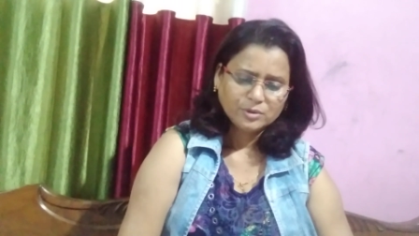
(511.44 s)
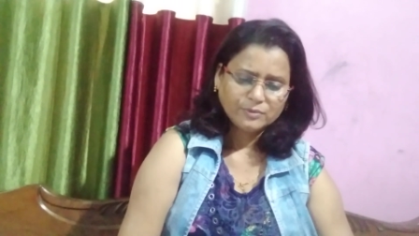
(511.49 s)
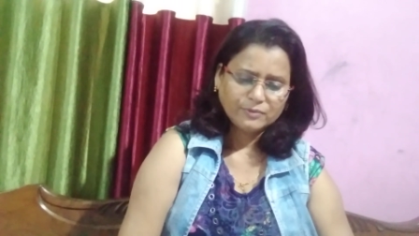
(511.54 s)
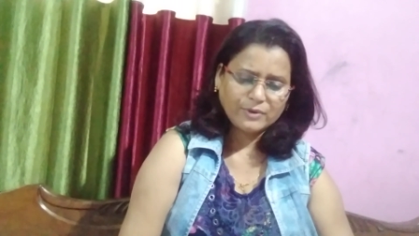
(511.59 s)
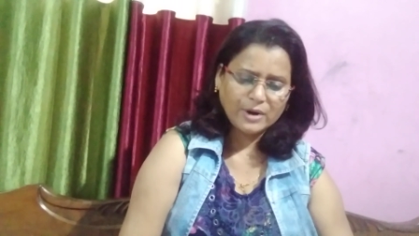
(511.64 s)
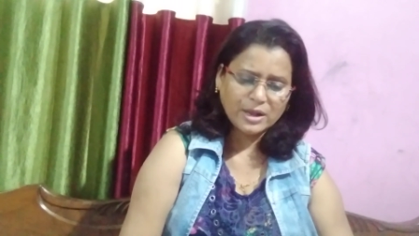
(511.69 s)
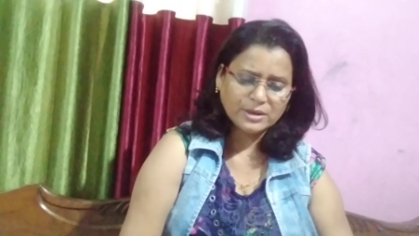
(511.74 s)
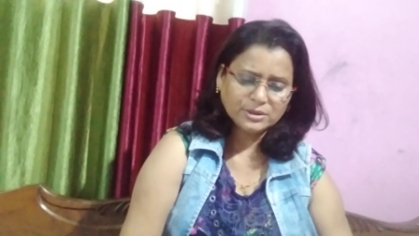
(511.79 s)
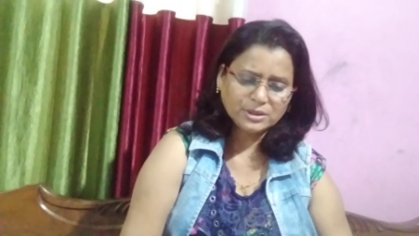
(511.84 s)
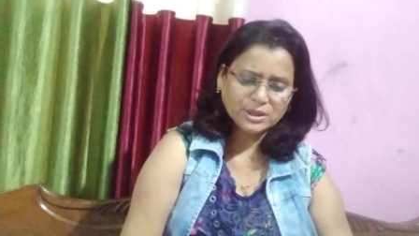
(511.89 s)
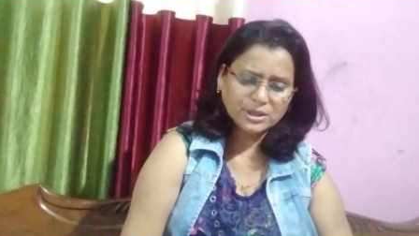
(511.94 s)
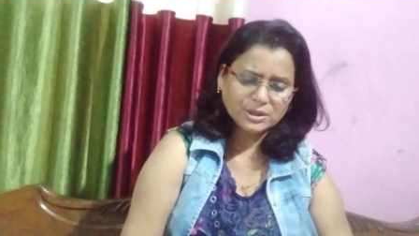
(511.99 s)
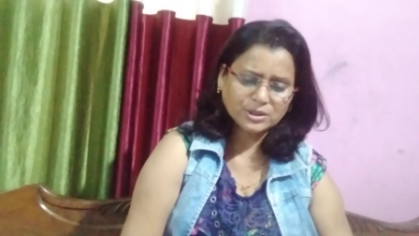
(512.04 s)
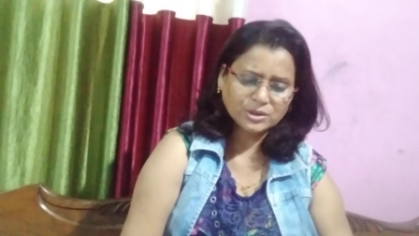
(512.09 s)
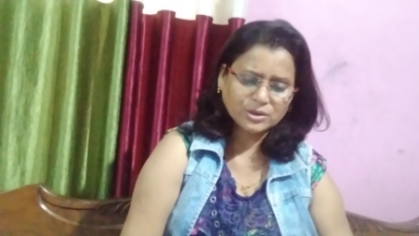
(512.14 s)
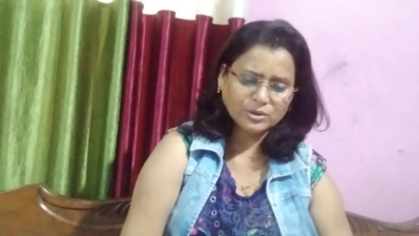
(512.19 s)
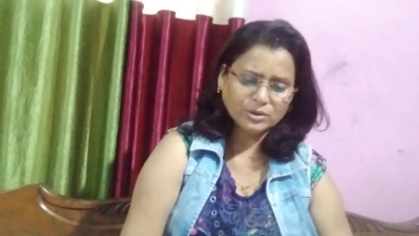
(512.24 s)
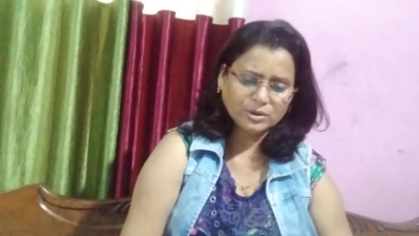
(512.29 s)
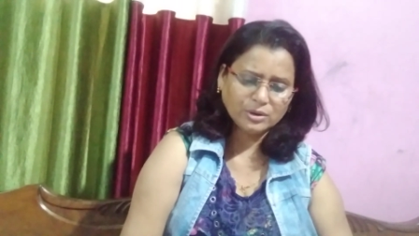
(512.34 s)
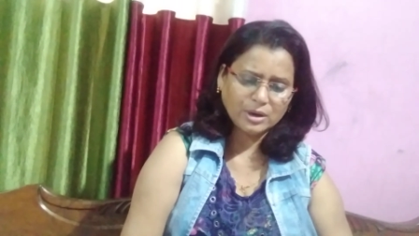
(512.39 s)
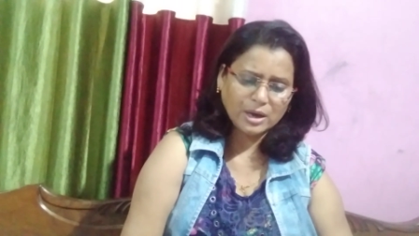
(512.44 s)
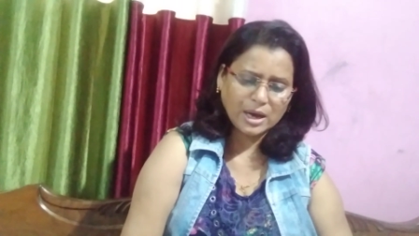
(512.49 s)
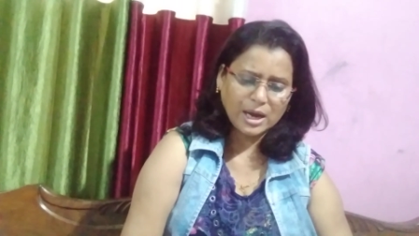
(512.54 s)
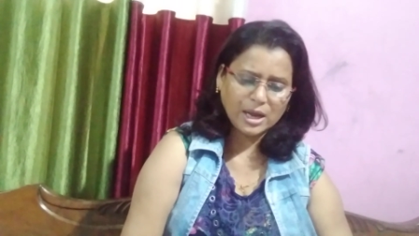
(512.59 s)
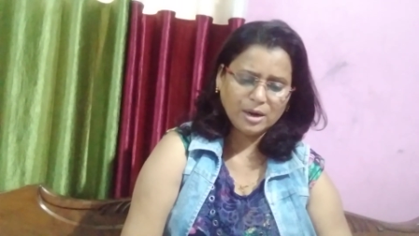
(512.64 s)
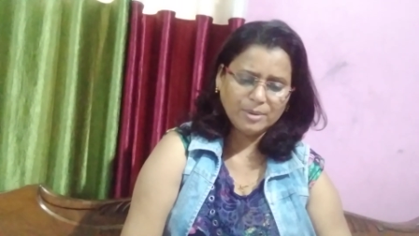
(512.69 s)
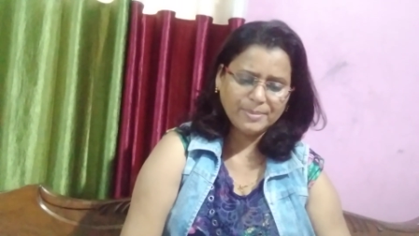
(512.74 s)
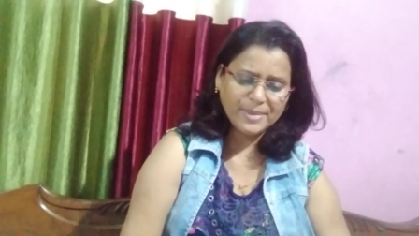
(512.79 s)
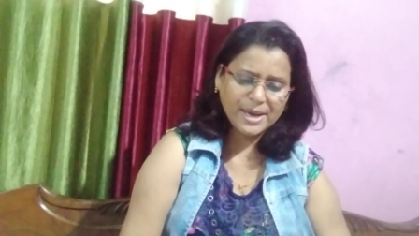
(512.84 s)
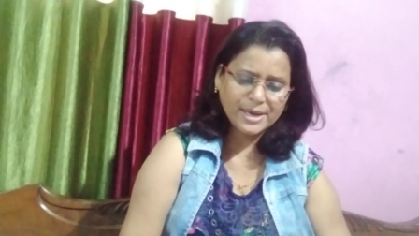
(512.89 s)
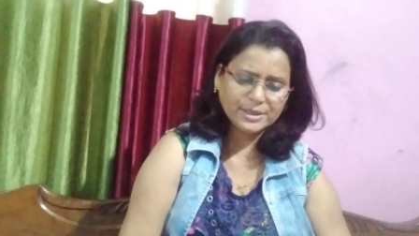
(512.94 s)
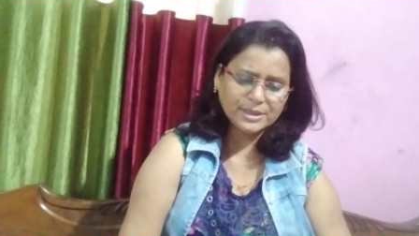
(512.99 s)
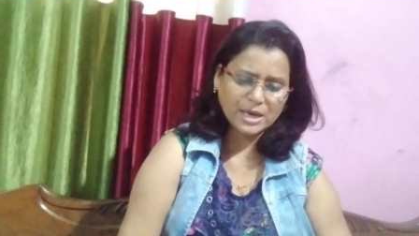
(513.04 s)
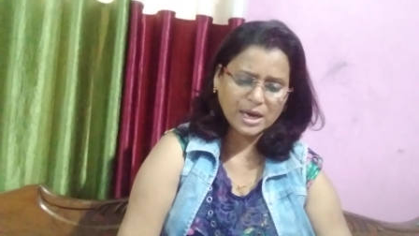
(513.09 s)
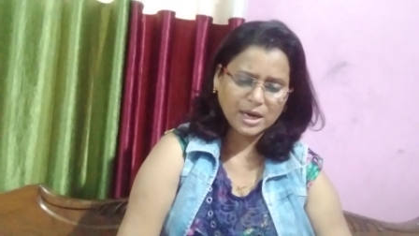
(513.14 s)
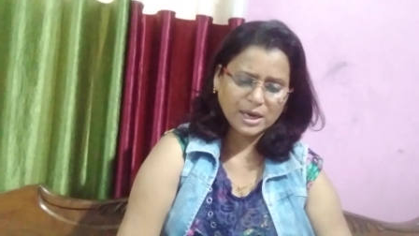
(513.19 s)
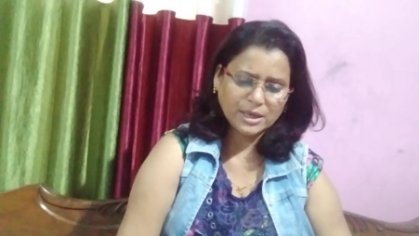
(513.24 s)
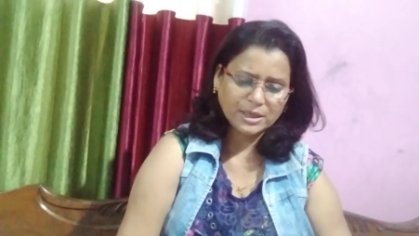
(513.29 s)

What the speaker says: Francisco Almeida.